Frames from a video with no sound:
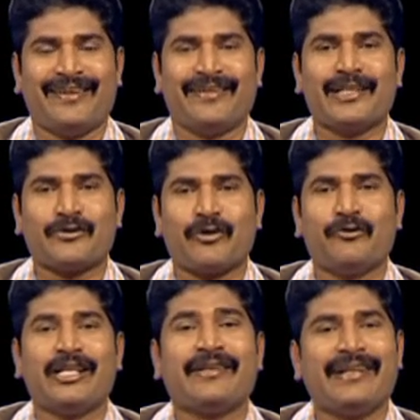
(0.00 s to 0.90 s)
That's why
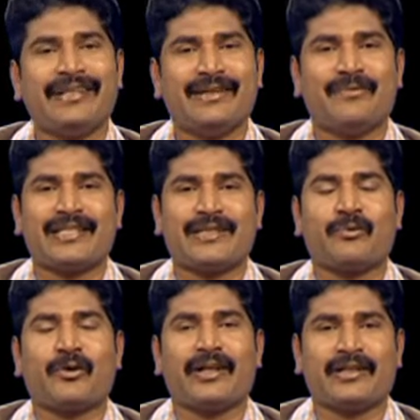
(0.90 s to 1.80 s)
we treat them as a
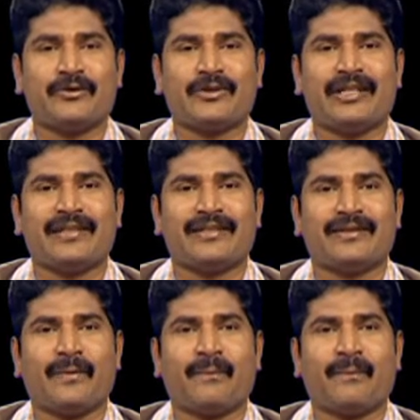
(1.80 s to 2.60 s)
productive skills.